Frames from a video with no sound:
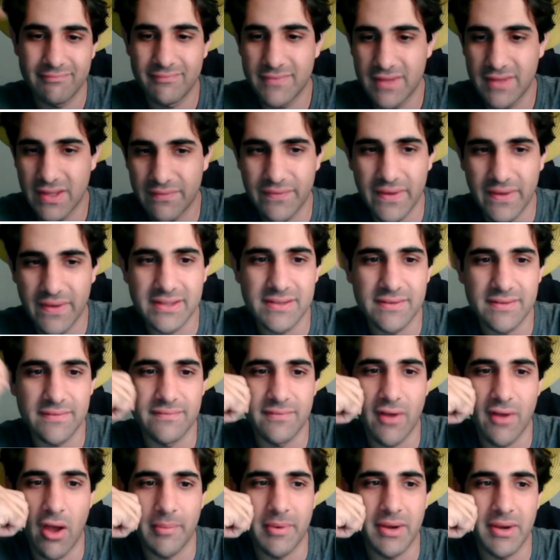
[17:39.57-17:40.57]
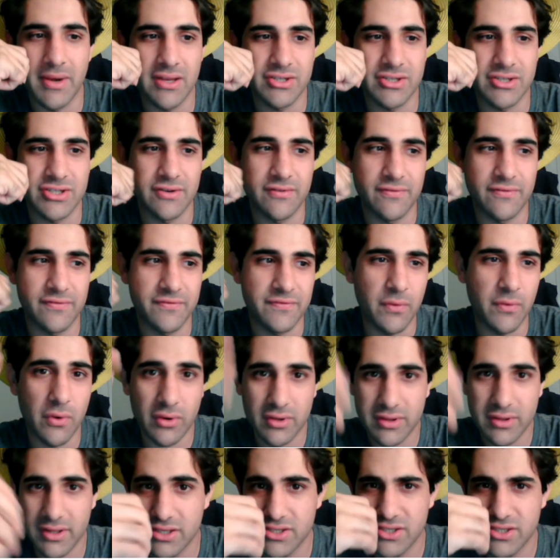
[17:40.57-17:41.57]
defensive domination, 4
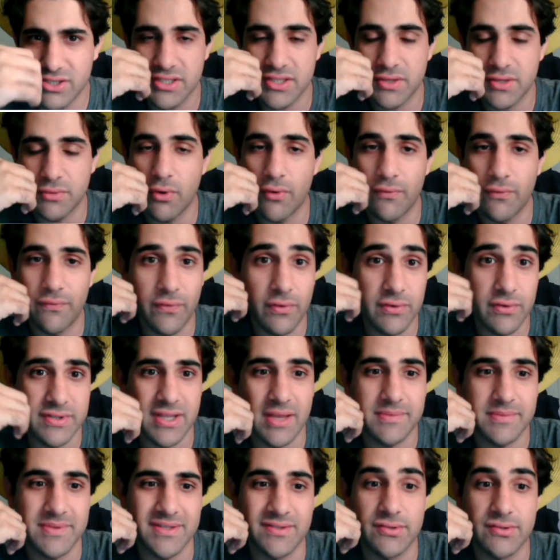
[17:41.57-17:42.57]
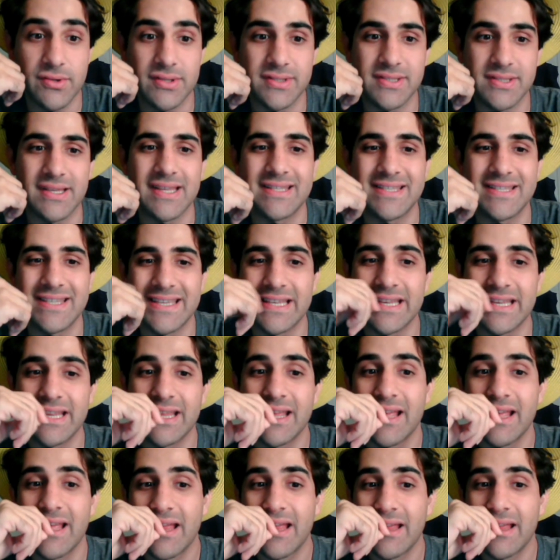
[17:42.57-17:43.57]
clean sheets in a row, first time since 2018.
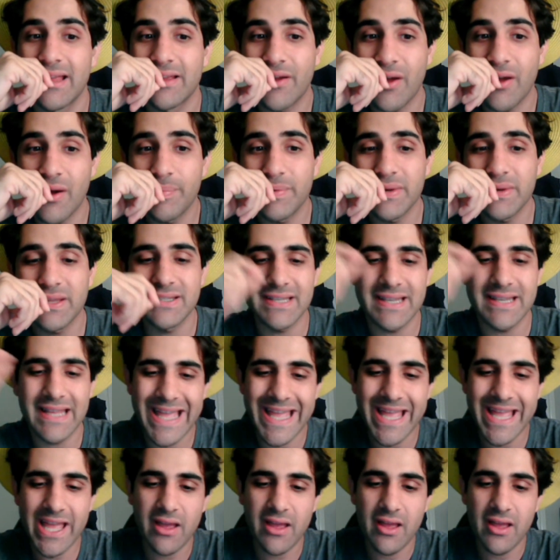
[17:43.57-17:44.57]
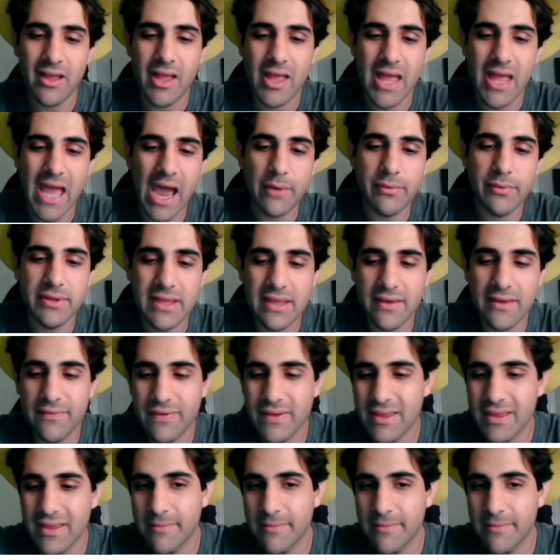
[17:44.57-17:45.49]
Company today, I would give